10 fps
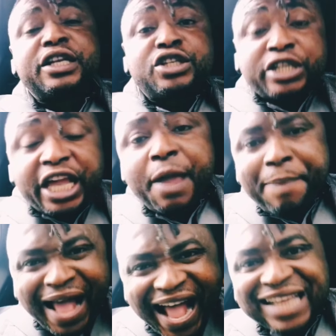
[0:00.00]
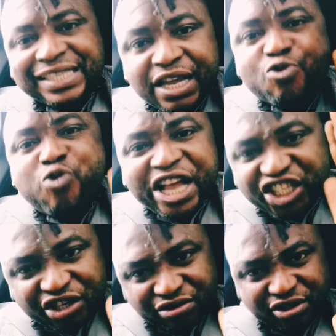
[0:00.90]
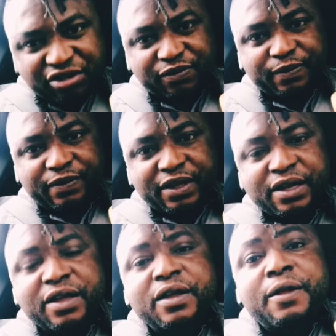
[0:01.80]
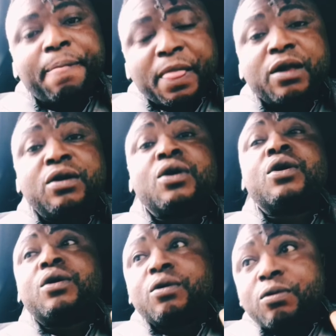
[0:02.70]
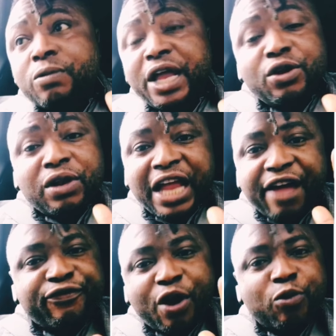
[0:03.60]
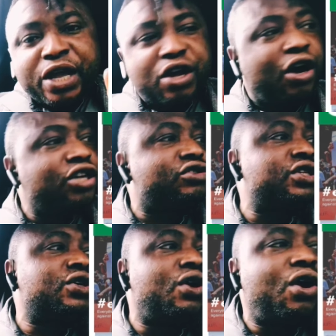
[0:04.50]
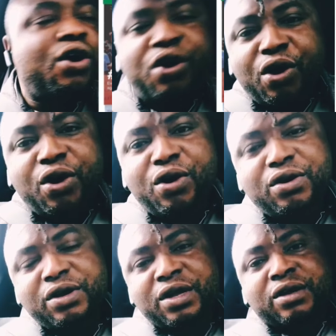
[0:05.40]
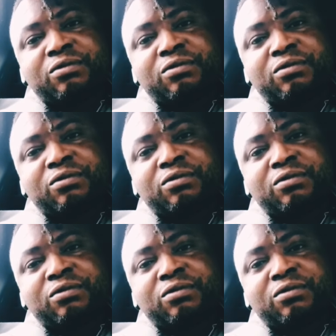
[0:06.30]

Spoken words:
Keep asking questions. When the life of we country, oh,